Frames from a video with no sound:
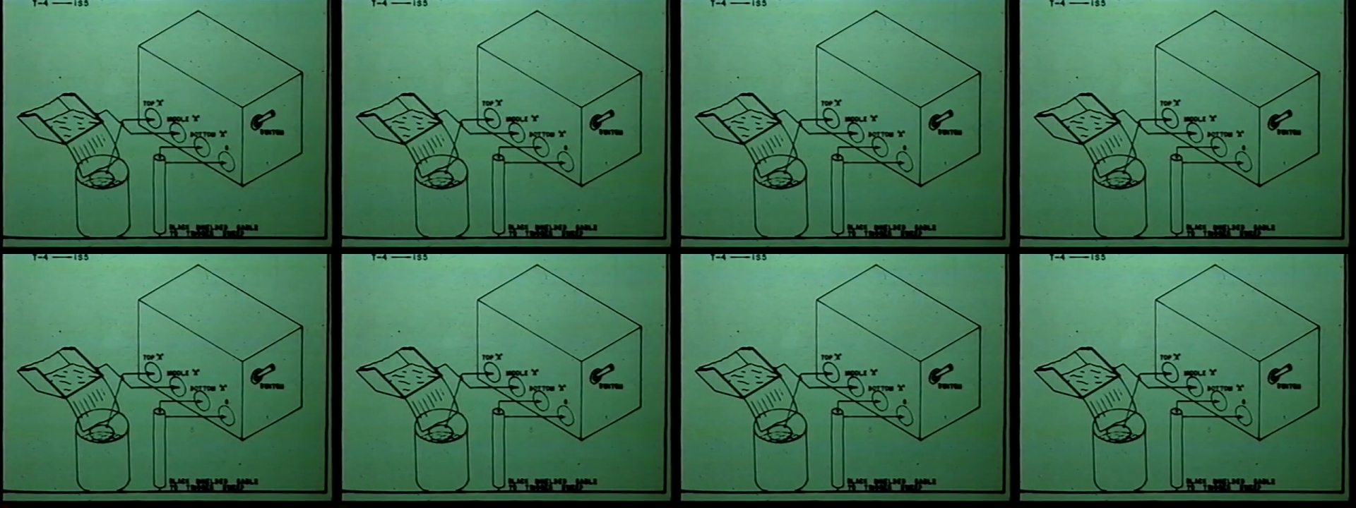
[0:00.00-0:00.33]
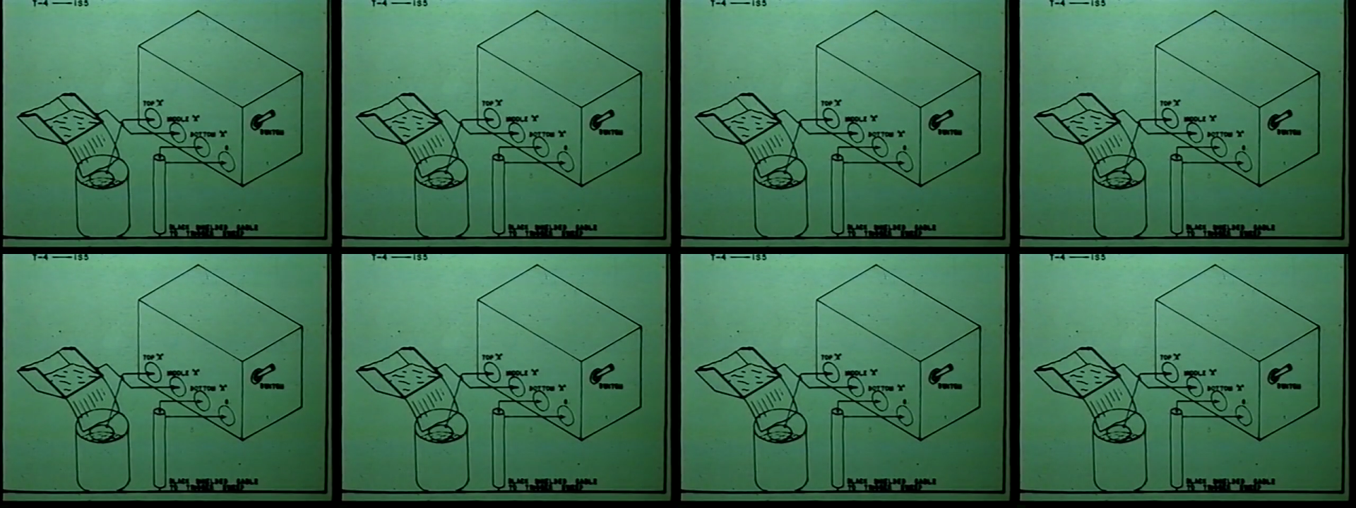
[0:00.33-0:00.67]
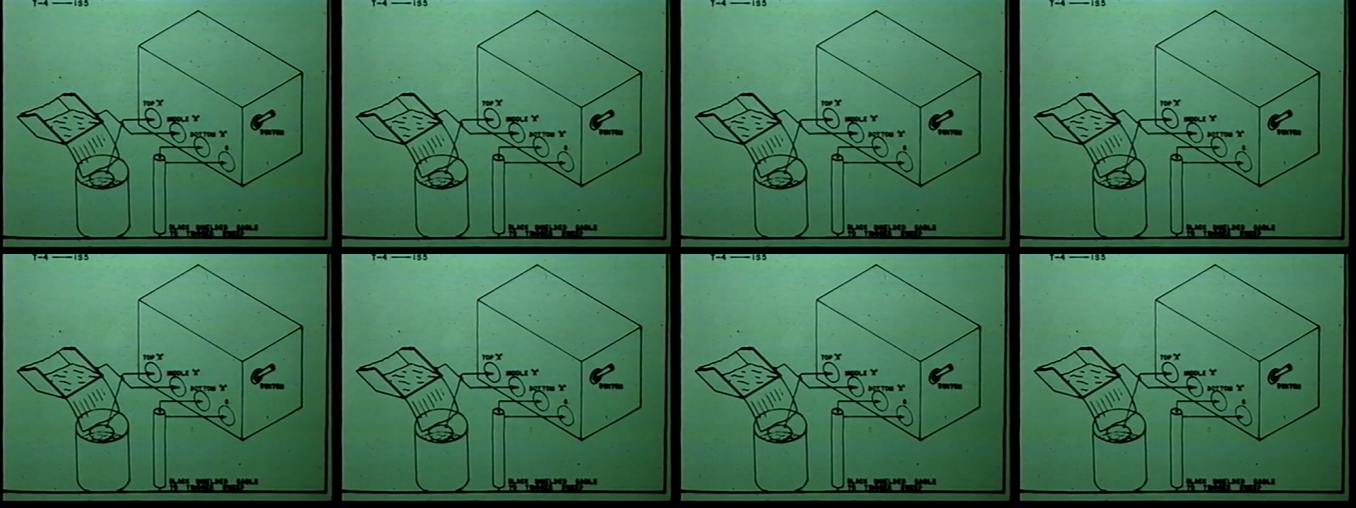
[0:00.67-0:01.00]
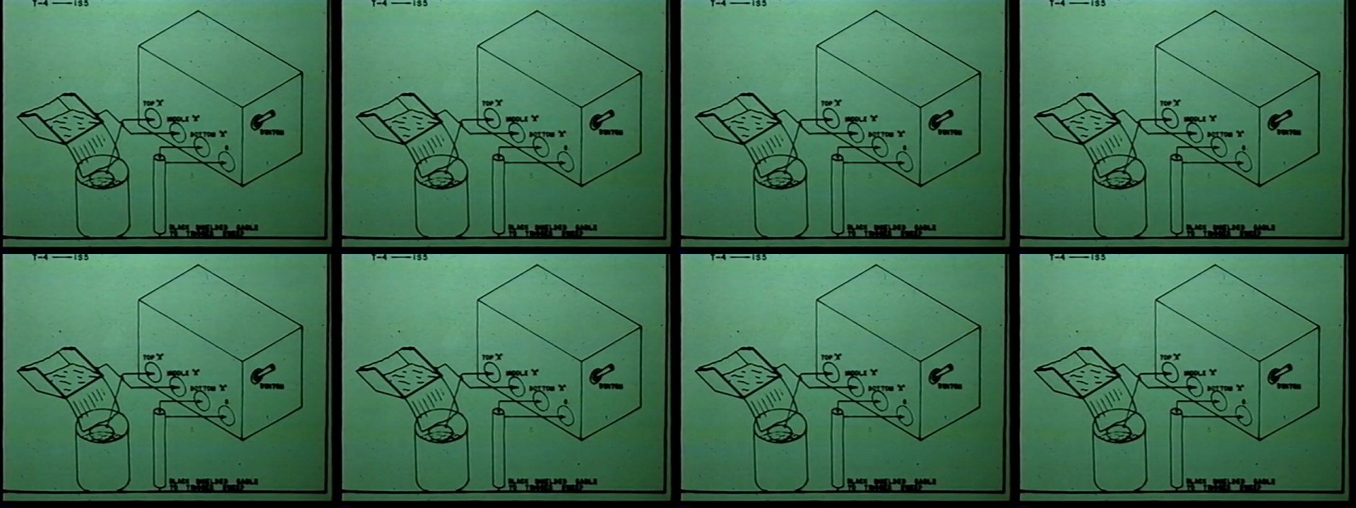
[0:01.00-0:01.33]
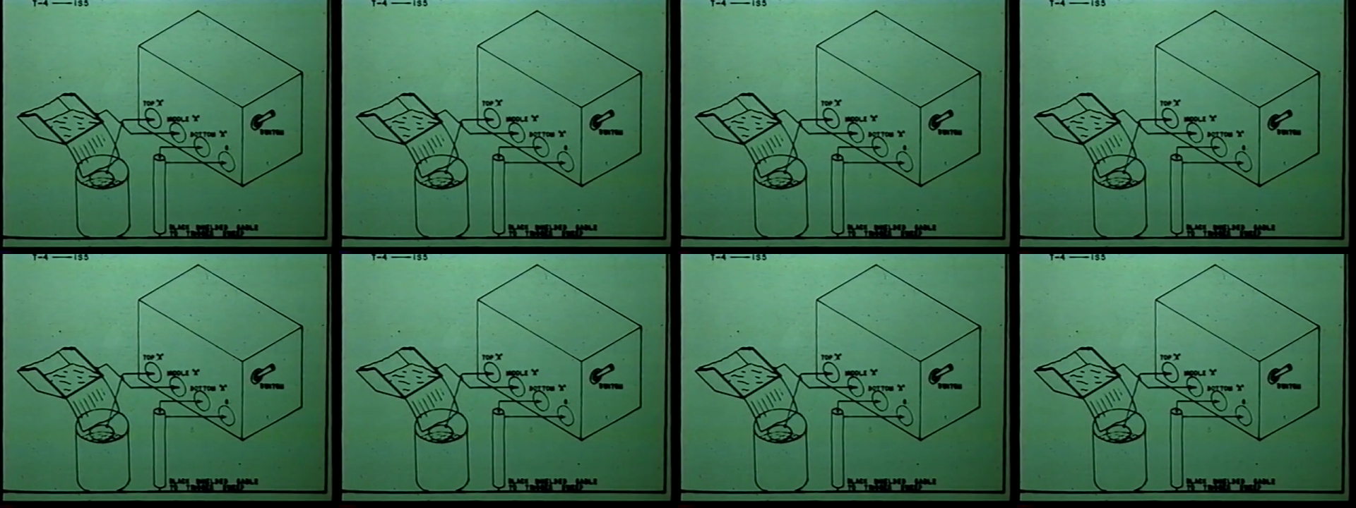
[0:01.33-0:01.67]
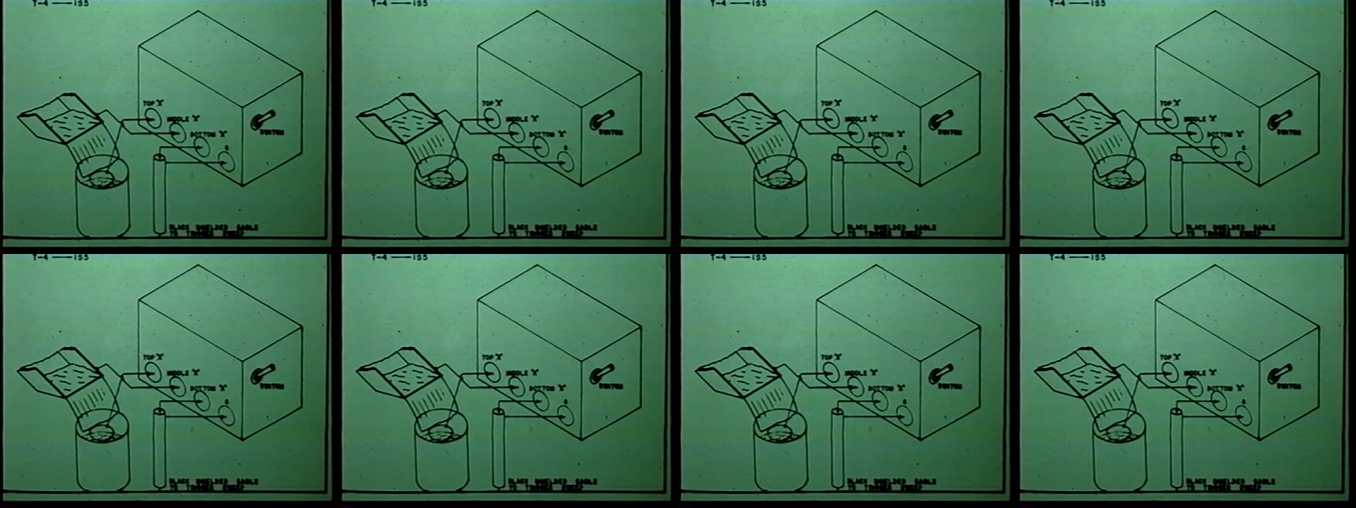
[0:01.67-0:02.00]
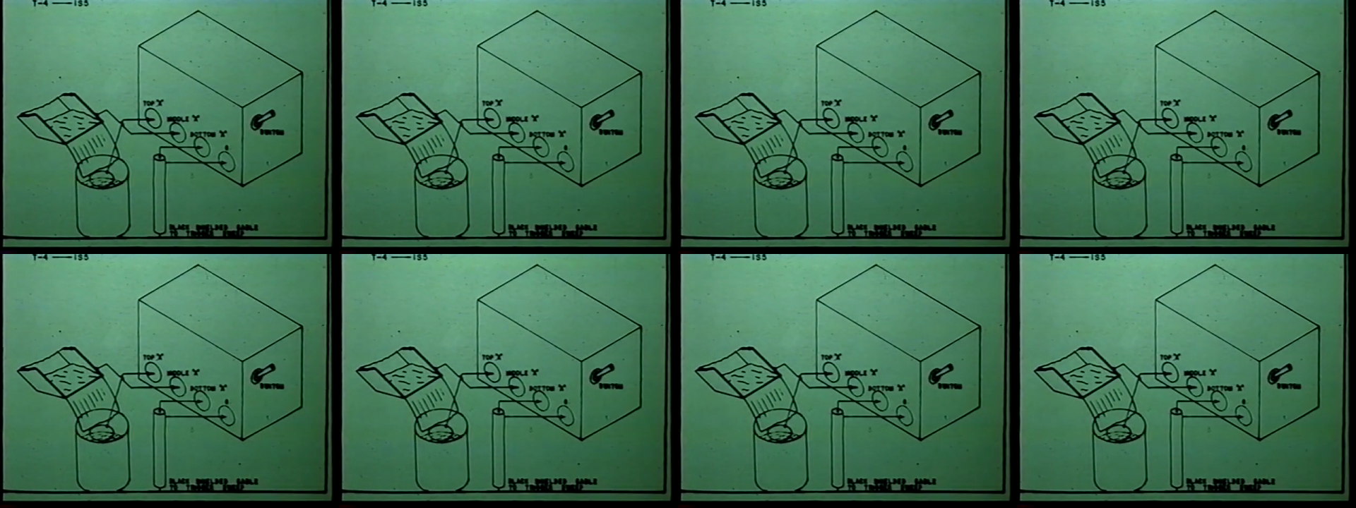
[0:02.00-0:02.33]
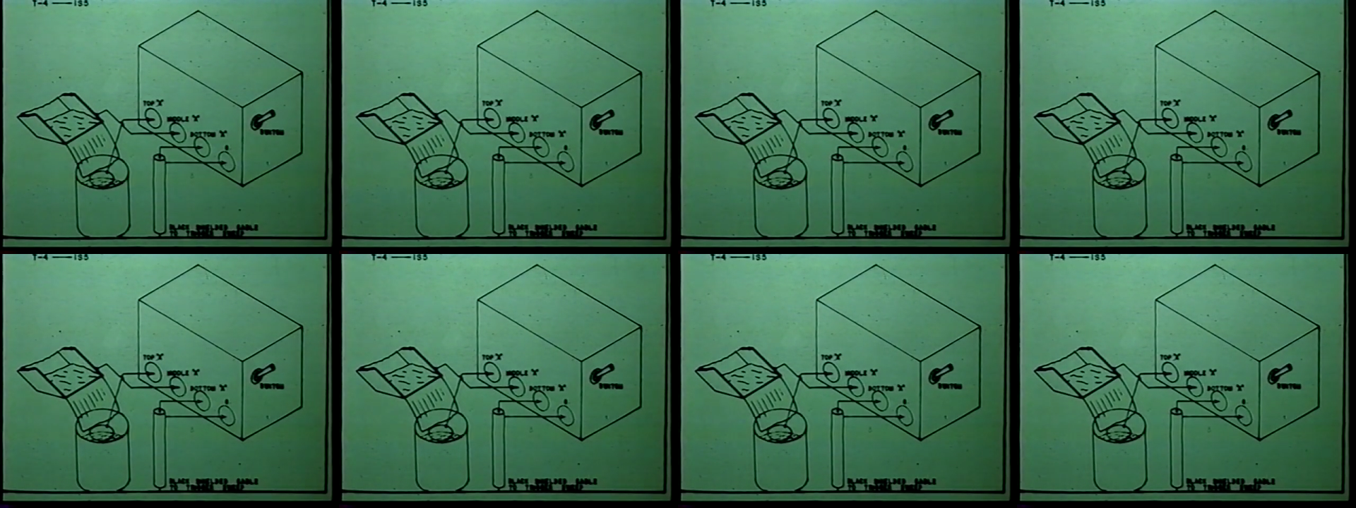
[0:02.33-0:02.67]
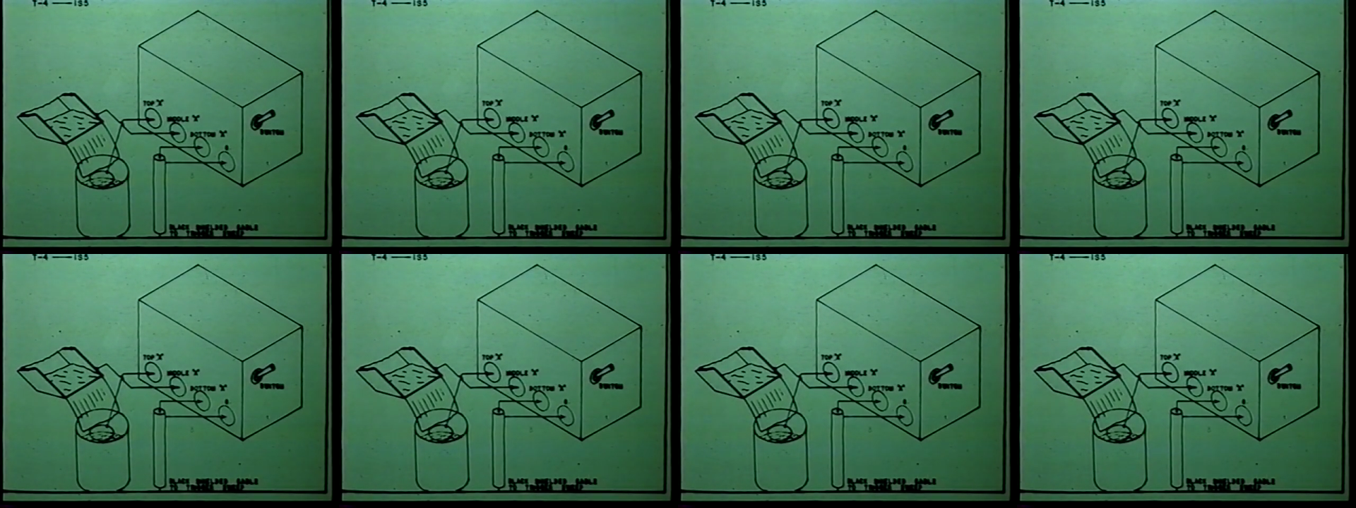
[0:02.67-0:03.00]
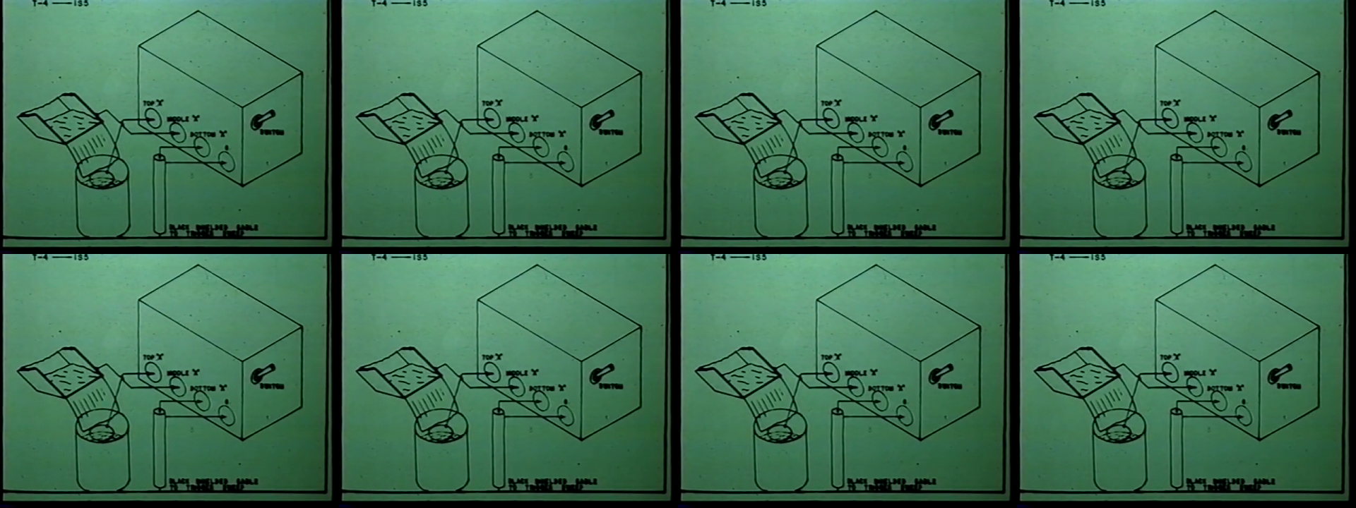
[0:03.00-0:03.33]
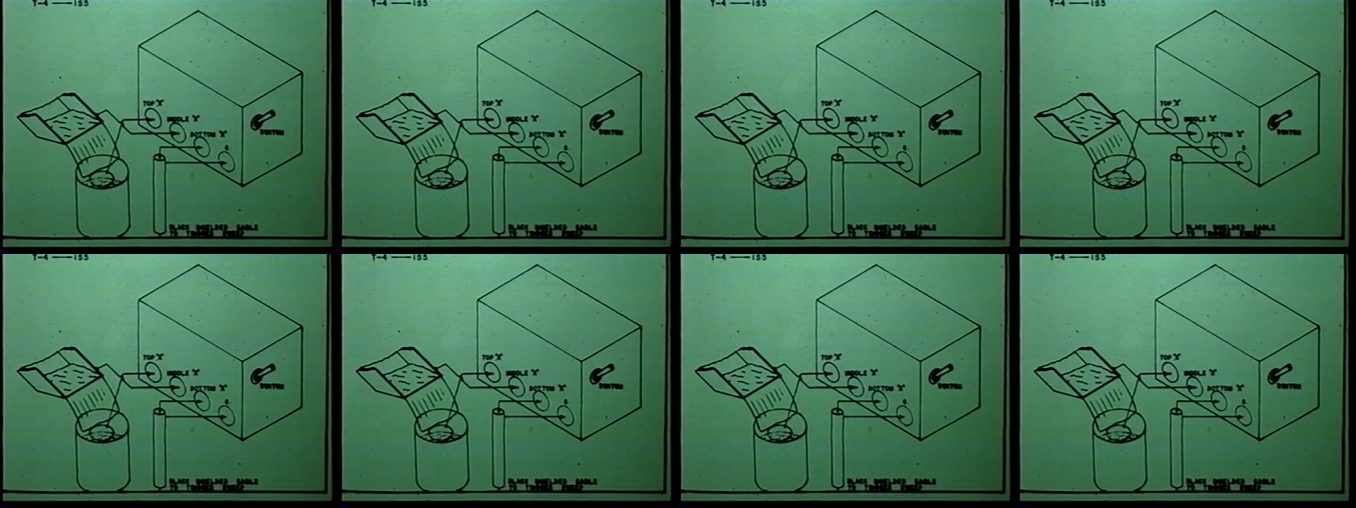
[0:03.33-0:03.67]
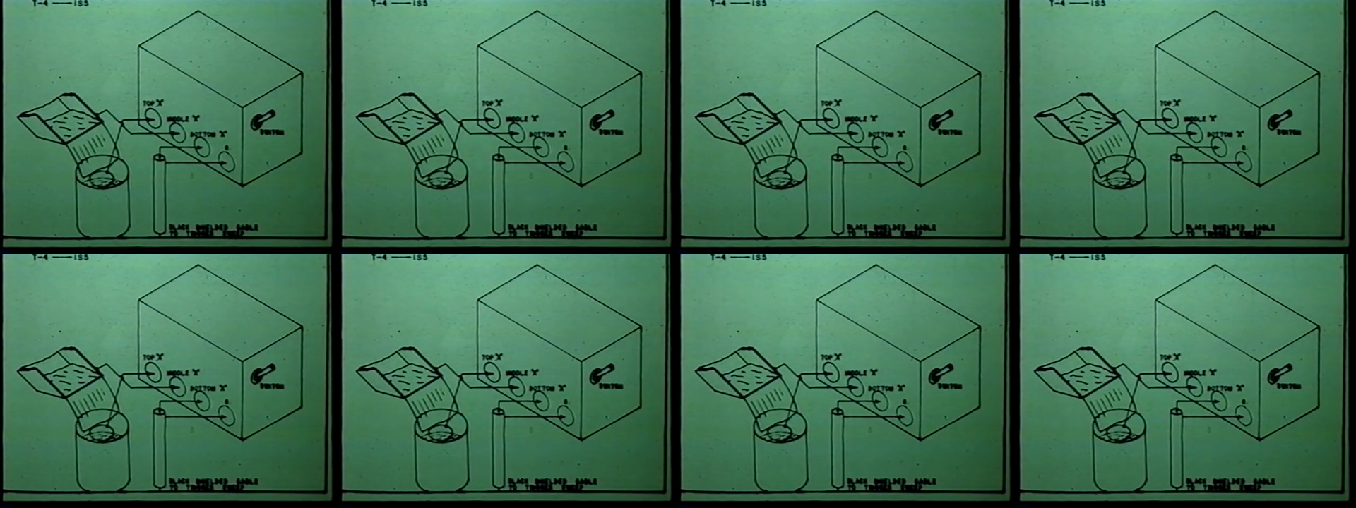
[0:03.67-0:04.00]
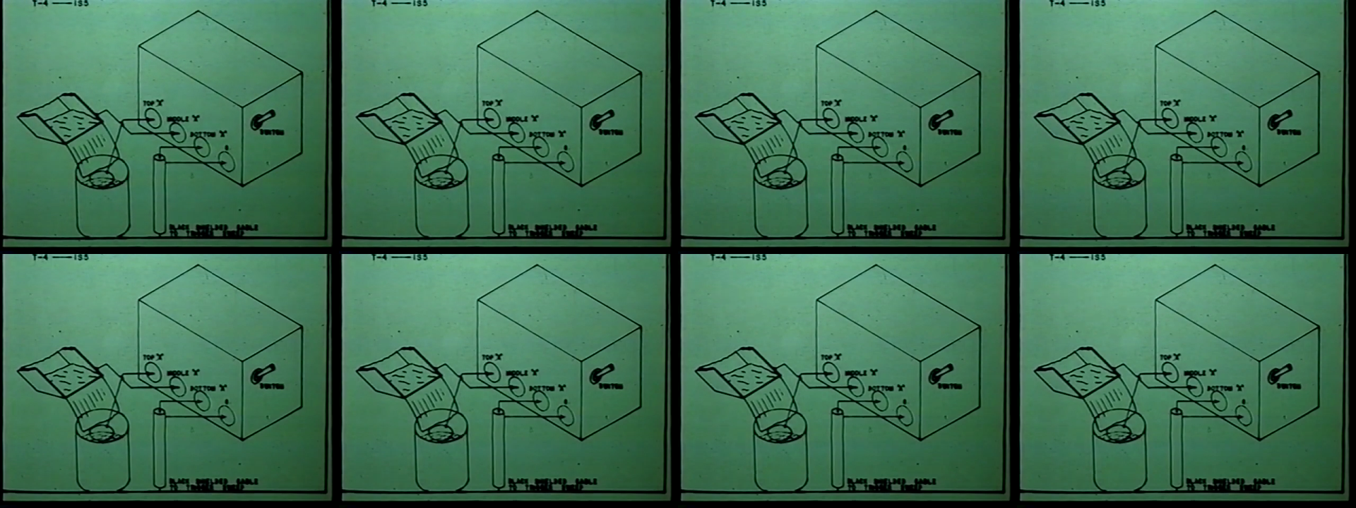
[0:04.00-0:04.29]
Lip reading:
(no speaker visible)